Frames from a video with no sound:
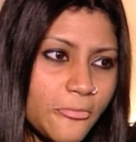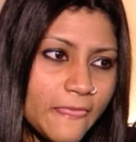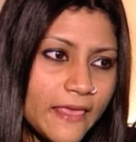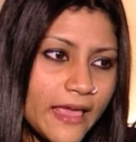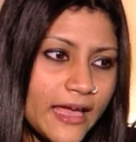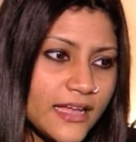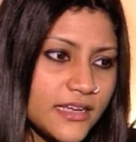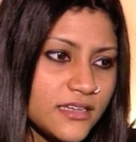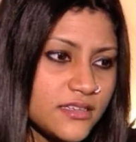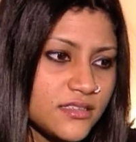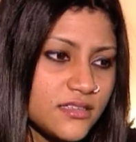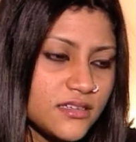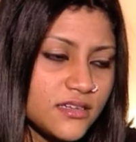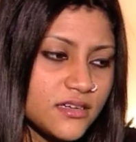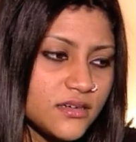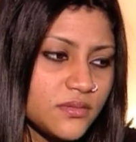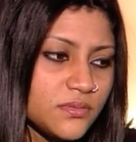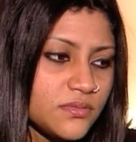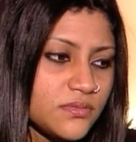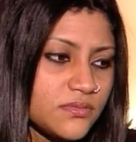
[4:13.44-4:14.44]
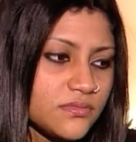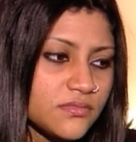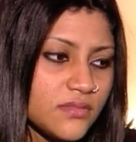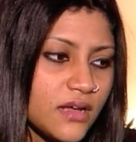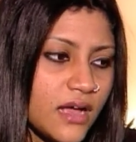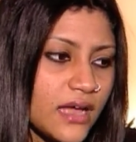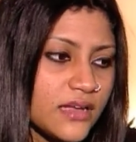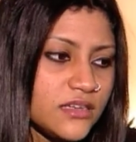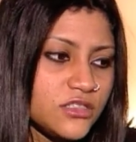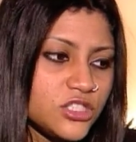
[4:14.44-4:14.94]
And
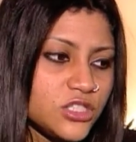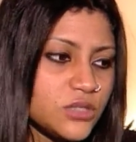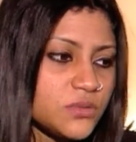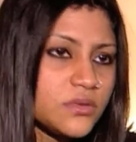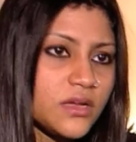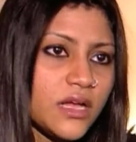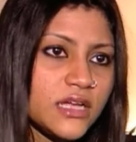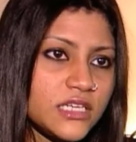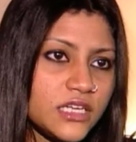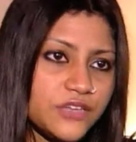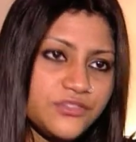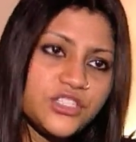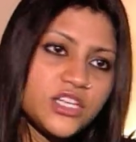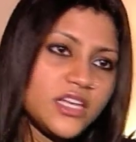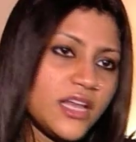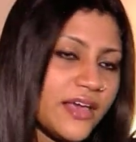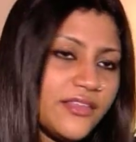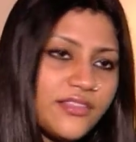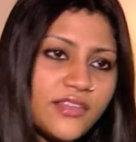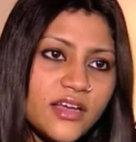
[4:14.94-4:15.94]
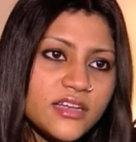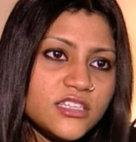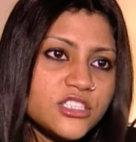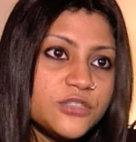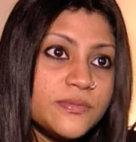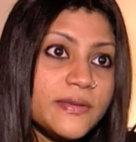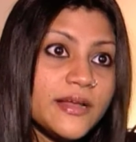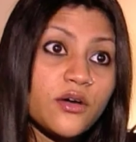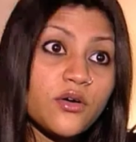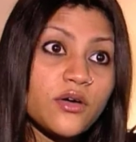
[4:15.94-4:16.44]
if she liked the idea,
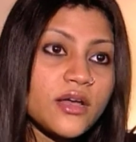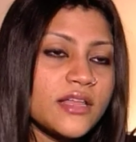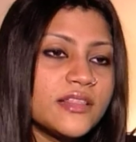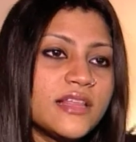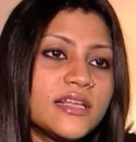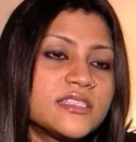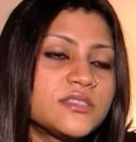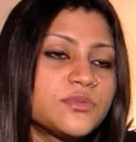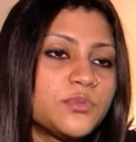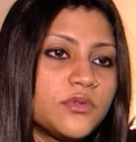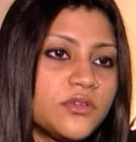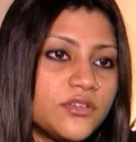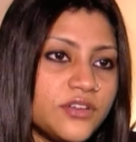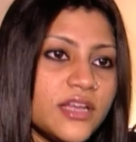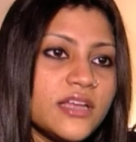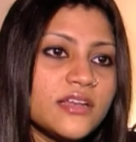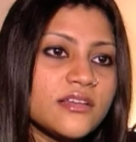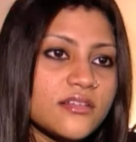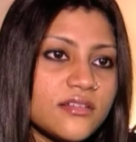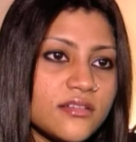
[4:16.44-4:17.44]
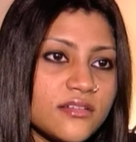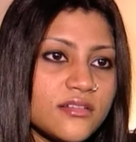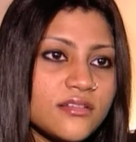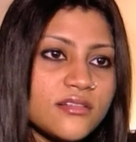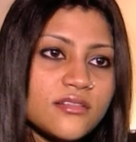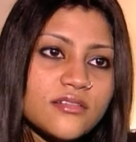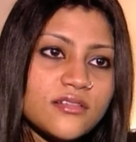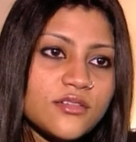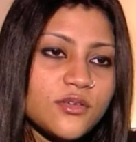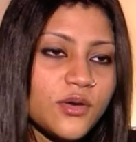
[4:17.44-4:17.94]
she'd be like, okay, that's great,
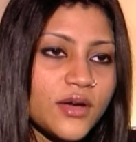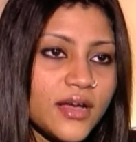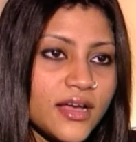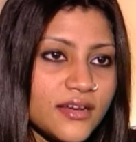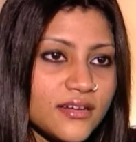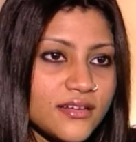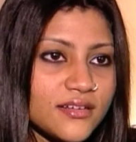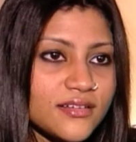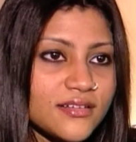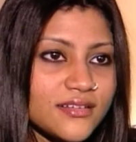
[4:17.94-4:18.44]
go ahead.